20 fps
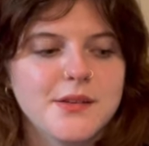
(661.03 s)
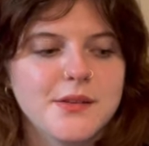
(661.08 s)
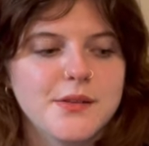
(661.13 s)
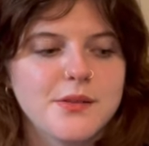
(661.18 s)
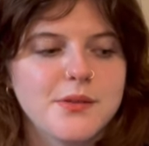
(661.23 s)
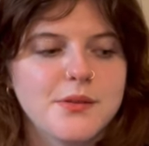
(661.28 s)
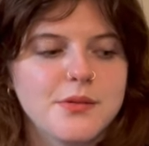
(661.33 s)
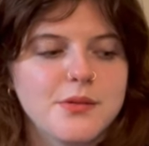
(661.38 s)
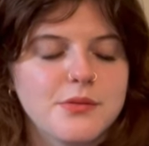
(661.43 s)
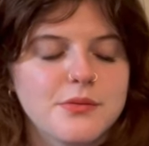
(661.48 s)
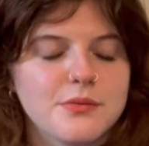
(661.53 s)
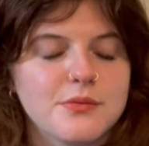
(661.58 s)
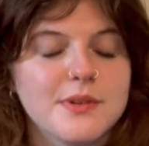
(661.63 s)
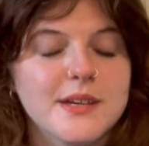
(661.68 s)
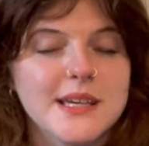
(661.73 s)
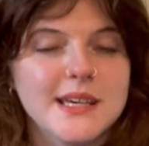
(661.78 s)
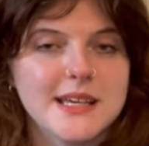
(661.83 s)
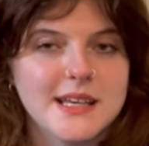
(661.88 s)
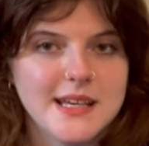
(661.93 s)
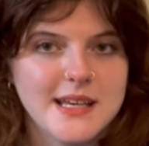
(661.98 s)

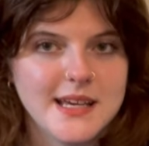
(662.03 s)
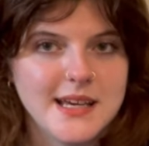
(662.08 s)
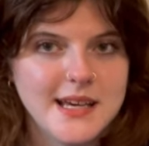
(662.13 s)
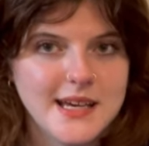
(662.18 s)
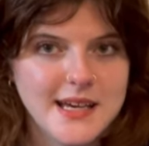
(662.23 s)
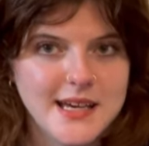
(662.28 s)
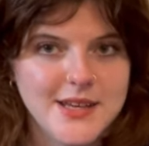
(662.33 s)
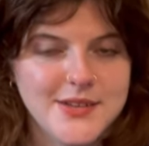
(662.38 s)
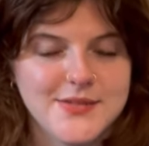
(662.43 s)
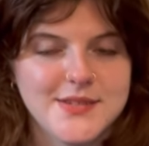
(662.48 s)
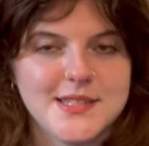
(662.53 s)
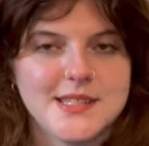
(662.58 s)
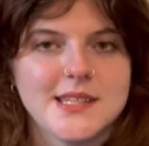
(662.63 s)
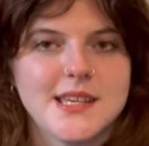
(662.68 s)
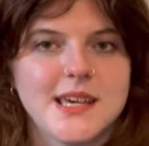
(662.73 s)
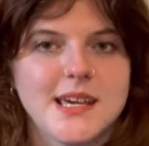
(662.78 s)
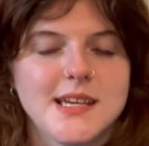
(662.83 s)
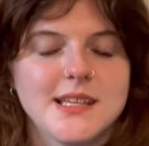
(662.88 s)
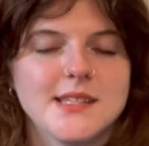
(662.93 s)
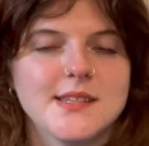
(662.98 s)
3.5
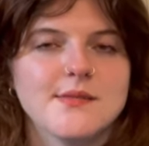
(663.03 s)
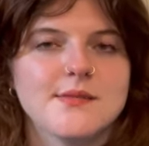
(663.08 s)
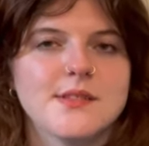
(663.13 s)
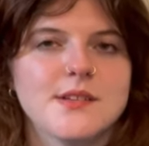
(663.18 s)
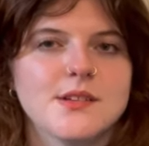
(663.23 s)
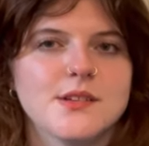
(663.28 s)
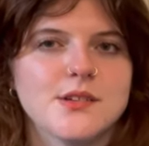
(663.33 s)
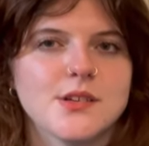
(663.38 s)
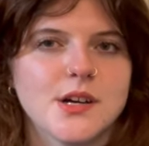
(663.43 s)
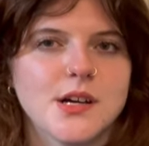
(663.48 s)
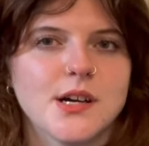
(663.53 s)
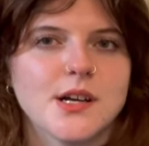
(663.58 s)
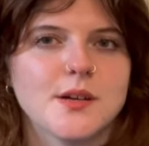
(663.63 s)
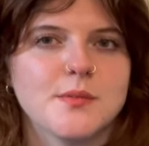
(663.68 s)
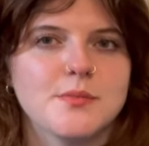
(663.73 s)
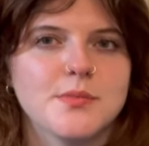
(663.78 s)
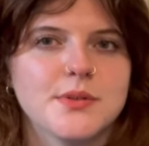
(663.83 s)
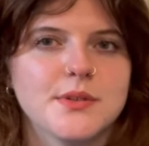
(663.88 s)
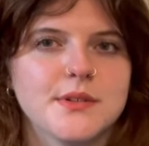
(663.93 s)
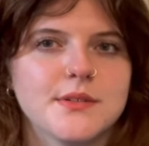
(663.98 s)
skeins of the
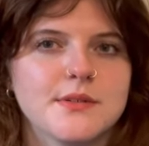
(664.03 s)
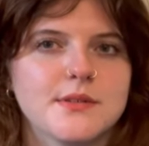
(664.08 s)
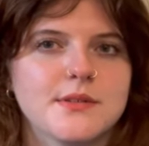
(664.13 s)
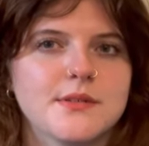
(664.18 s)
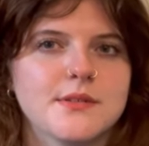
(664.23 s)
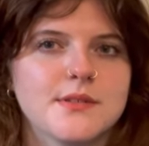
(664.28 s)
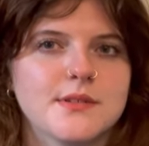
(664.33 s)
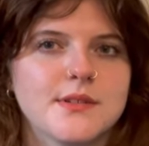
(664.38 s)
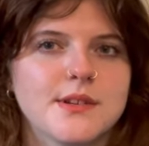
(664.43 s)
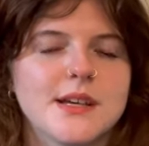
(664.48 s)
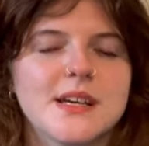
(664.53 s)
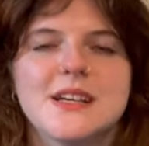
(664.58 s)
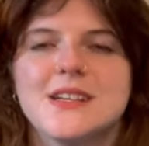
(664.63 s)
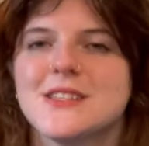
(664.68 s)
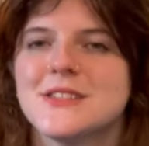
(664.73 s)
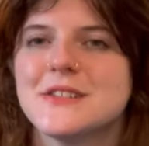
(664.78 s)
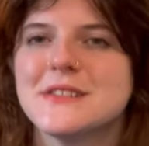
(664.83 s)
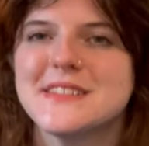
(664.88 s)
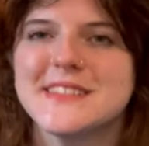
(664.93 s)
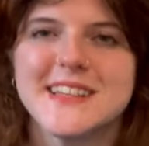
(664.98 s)
dark blue.
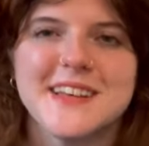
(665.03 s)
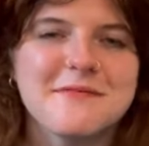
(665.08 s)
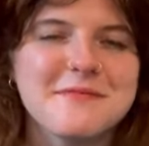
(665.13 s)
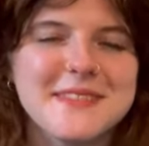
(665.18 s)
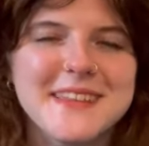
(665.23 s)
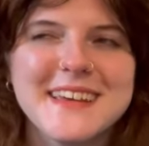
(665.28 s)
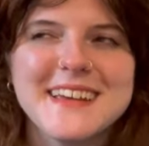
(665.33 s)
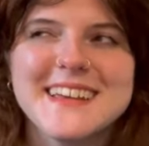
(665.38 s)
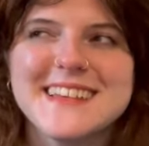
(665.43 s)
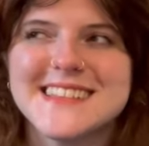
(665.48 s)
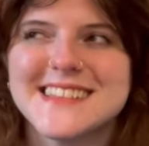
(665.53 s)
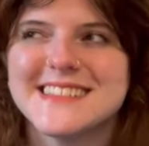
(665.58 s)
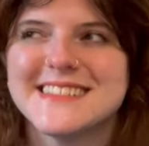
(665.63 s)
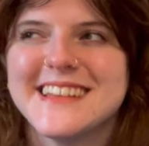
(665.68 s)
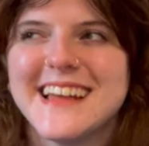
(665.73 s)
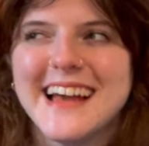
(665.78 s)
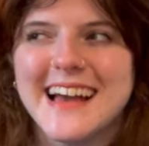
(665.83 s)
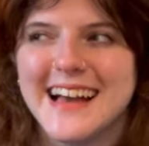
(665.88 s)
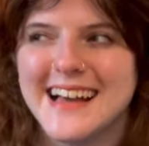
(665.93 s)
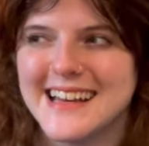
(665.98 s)
So something
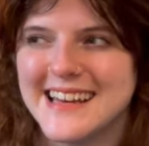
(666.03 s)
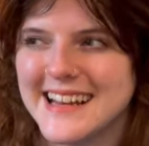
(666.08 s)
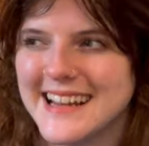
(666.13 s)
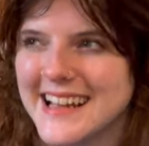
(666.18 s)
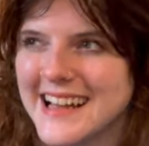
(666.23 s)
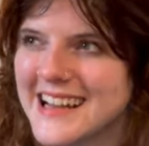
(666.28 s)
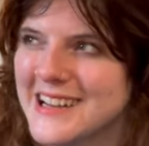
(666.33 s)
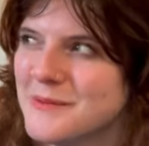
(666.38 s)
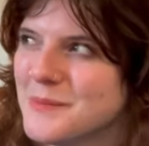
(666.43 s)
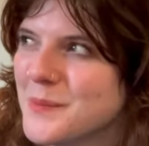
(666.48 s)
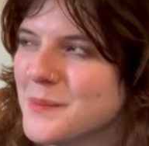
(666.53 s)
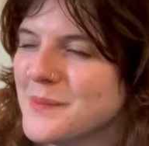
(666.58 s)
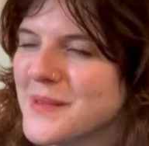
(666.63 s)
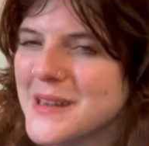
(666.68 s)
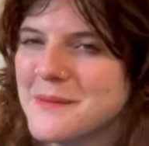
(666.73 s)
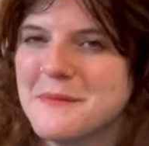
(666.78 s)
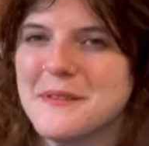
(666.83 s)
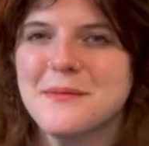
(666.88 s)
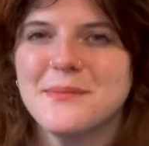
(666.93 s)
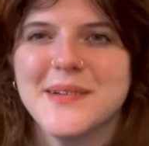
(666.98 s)
isn't adding up.
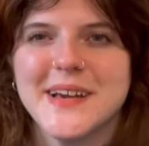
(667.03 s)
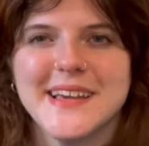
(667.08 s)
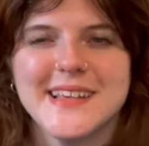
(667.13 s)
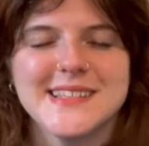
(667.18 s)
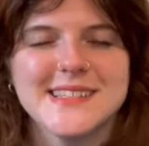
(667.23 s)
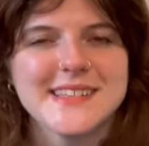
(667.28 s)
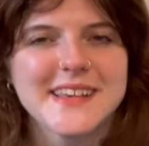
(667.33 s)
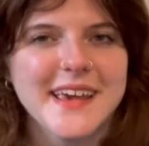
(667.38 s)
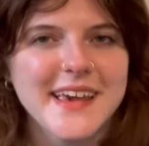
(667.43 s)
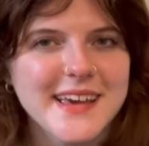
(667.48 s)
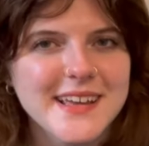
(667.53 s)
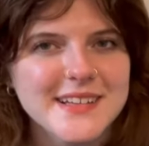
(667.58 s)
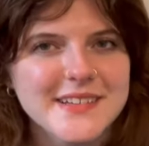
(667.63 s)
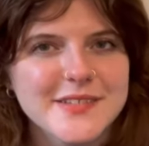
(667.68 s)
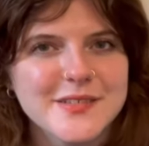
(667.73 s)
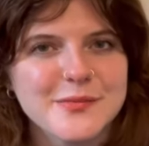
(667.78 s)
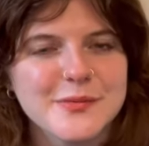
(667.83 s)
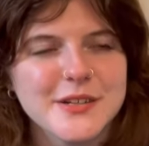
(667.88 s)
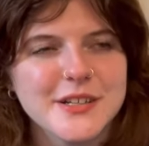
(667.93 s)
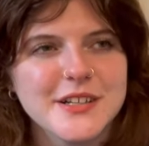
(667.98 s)
Maybe my
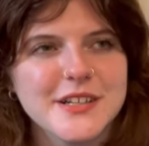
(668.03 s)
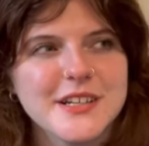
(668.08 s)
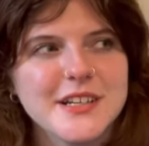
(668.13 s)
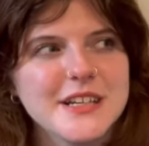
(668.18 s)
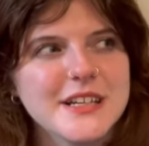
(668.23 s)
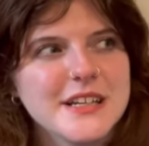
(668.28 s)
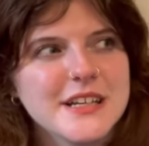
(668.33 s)
skeins were